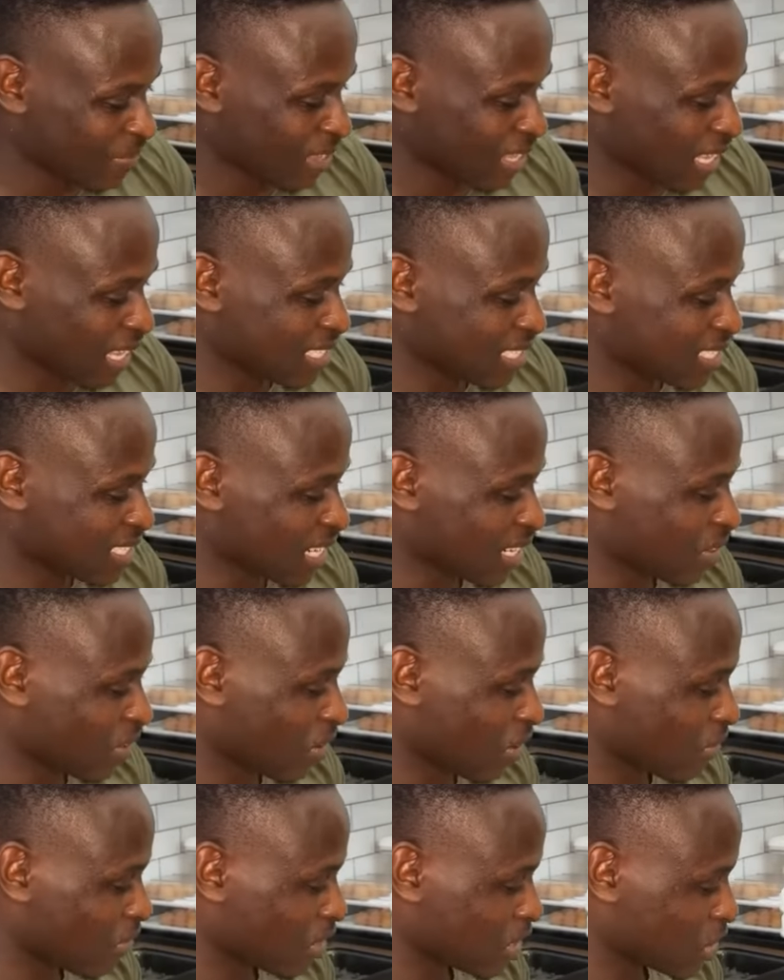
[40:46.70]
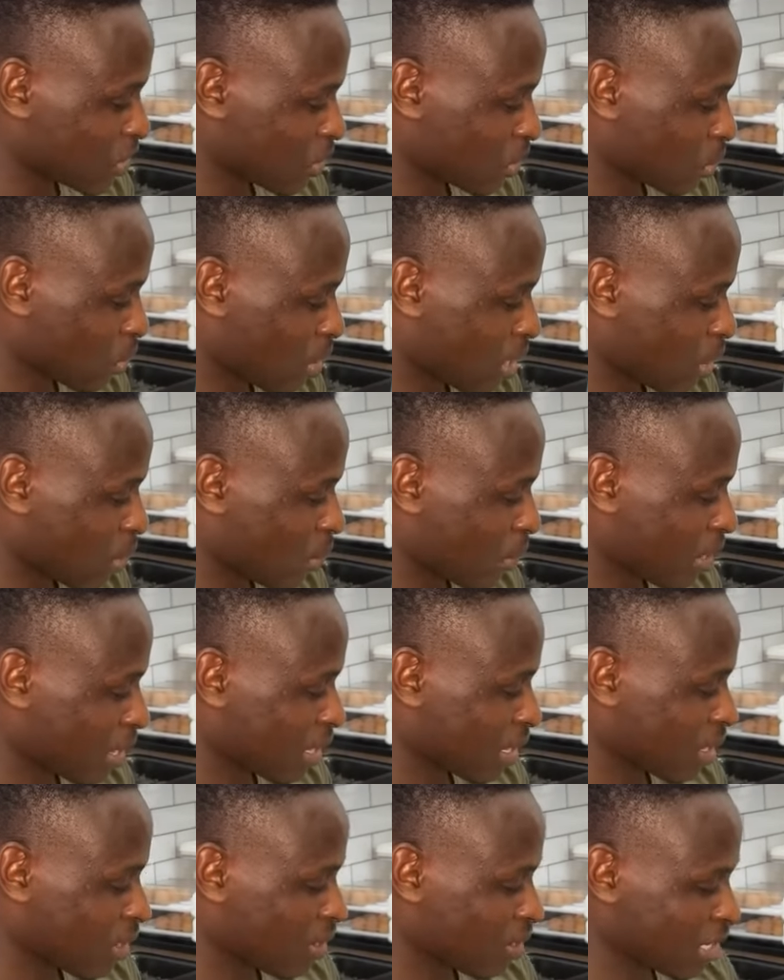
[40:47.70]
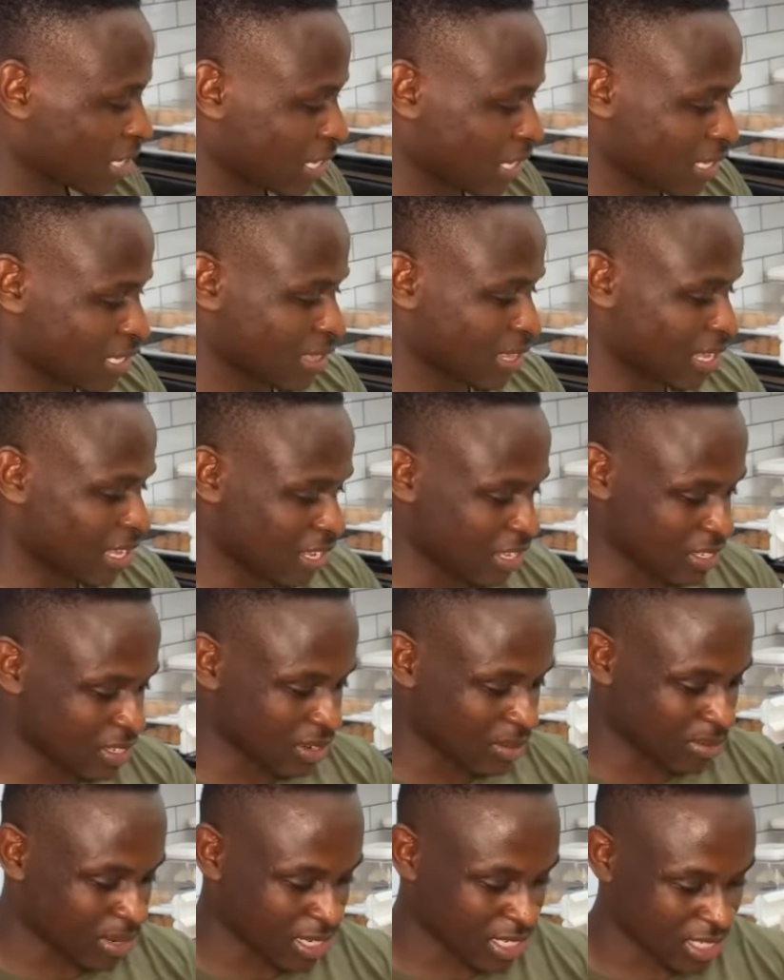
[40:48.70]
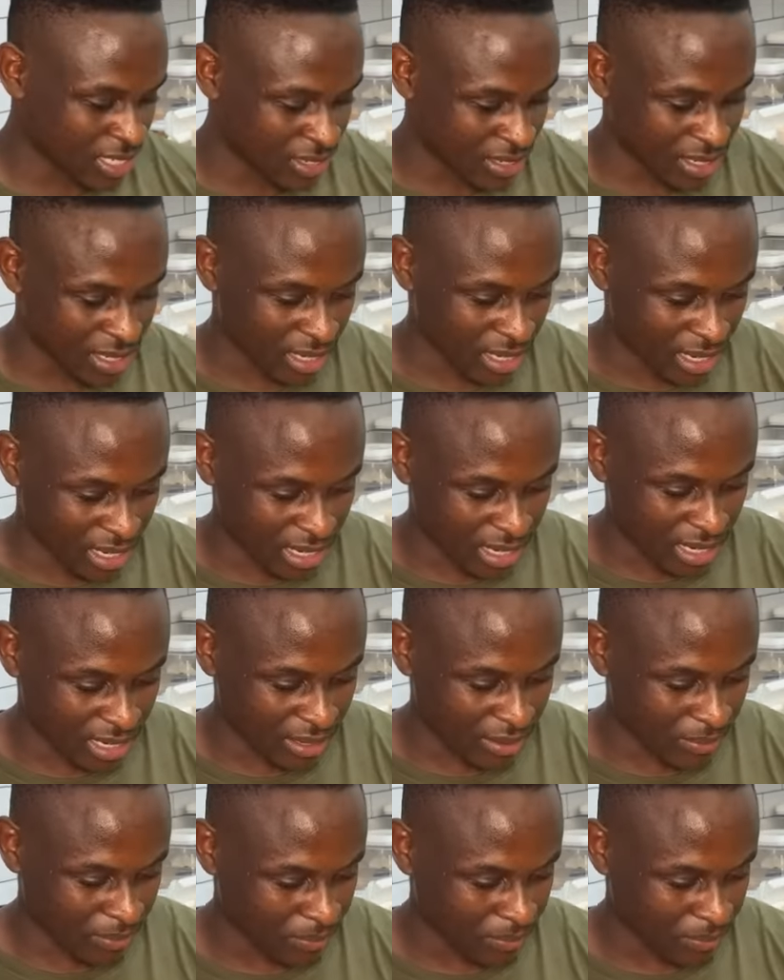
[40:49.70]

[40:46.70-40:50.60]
instant coffee should work well okay thank you so much uh,